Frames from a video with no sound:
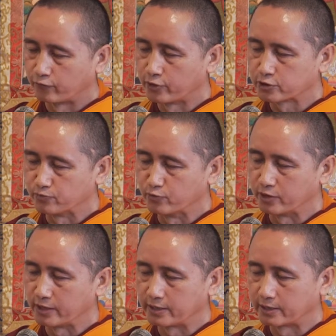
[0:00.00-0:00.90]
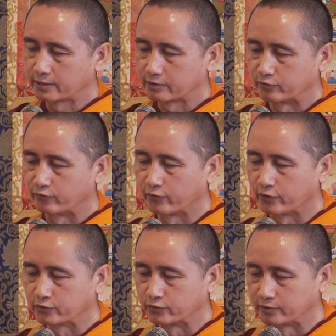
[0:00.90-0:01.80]
First, Muniye
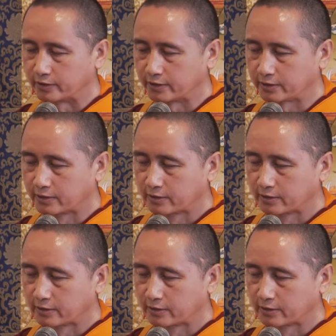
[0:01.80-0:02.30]
refer to the,